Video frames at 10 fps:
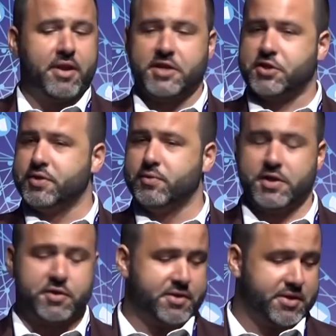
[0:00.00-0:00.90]
in history,
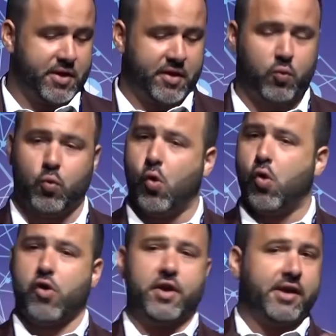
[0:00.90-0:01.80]
whether it's
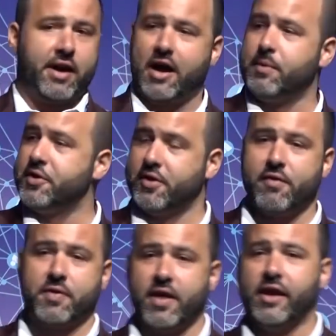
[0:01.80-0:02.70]
war, economies, or
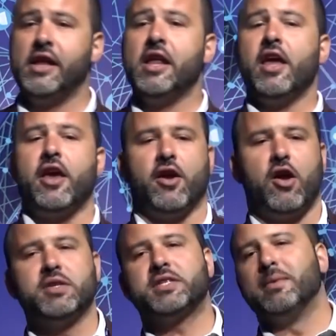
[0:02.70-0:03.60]
everything, it
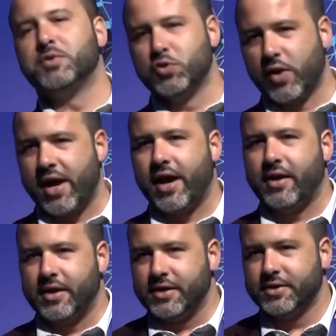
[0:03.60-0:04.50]
always comes to a head.
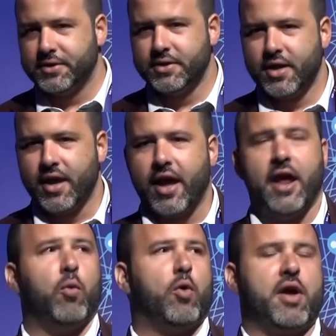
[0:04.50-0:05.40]

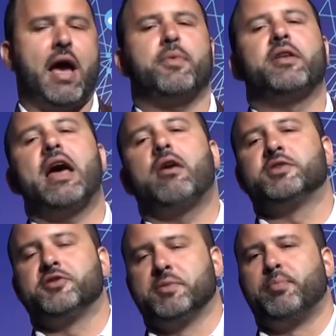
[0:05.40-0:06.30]
And what we're happening now is
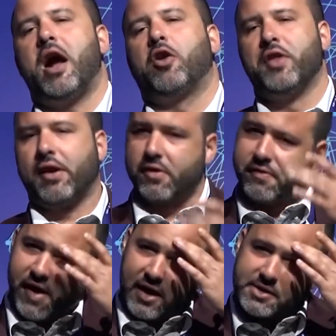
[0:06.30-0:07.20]
there's a bottleneck
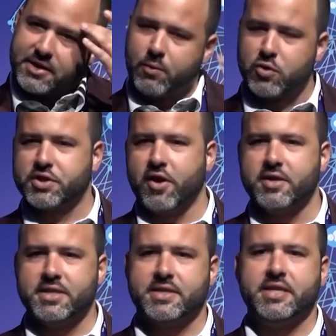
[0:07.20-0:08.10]
effect, and we're starting
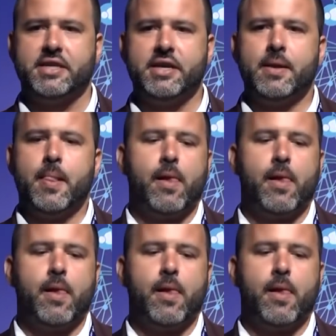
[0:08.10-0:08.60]
to see